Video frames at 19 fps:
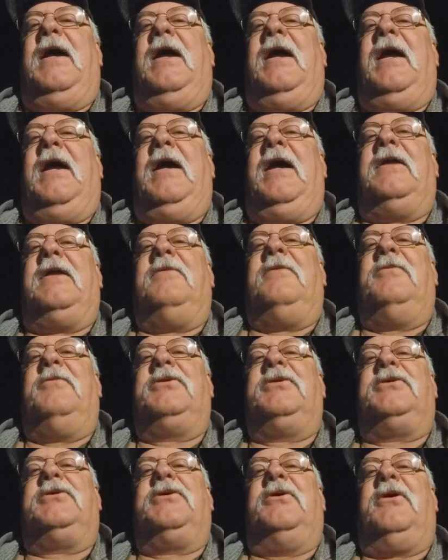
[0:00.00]
and it wouldn't
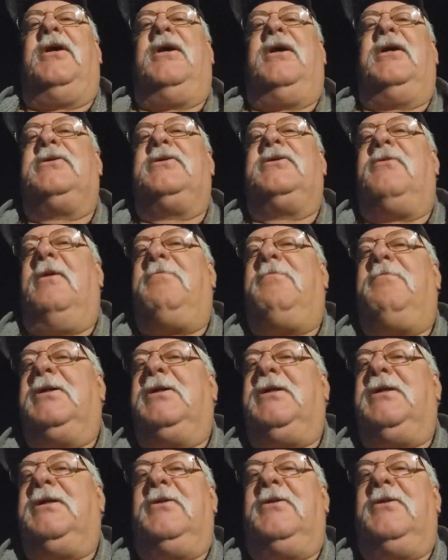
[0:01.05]
turn on, so I plugged
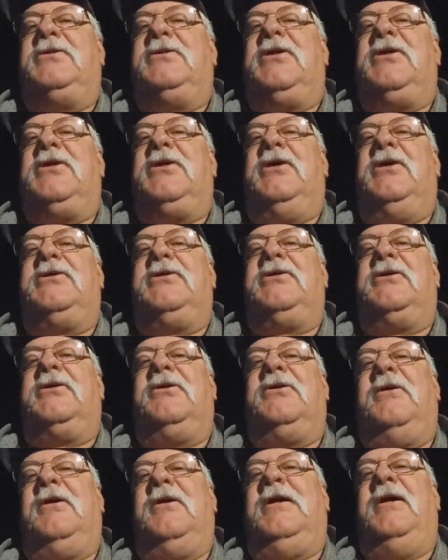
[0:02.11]
it in the charger,
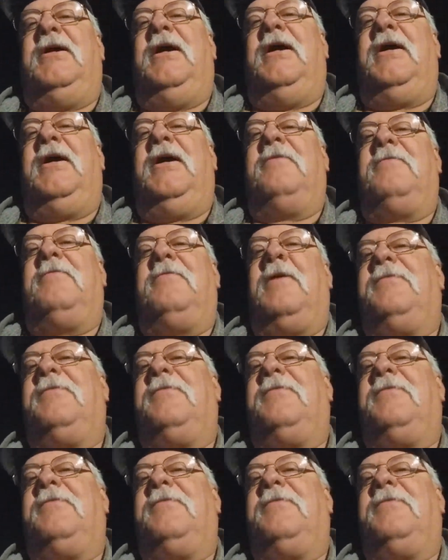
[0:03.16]
and right after I